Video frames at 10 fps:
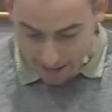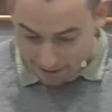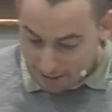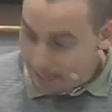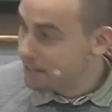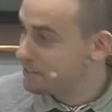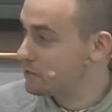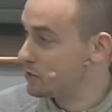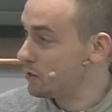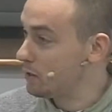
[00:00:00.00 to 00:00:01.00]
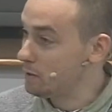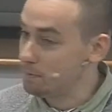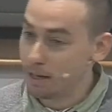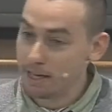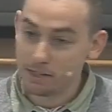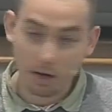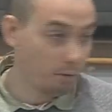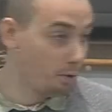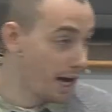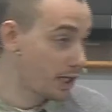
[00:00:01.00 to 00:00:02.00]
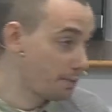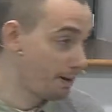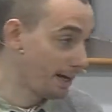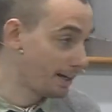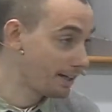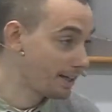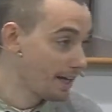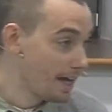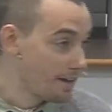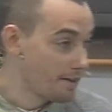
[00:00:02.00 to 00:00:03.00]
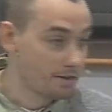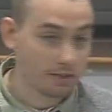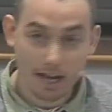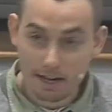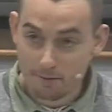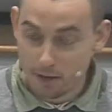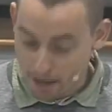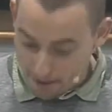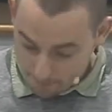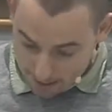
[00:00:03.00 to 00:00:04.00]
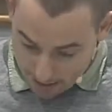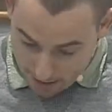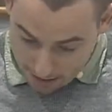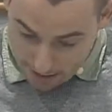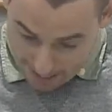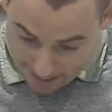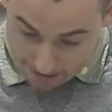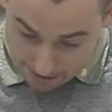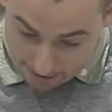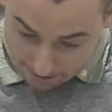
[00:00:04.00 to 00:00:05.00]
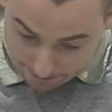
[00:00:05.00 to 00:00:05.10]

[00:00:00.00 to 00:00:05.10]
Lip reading: leads to Peter worshipping the Savior King.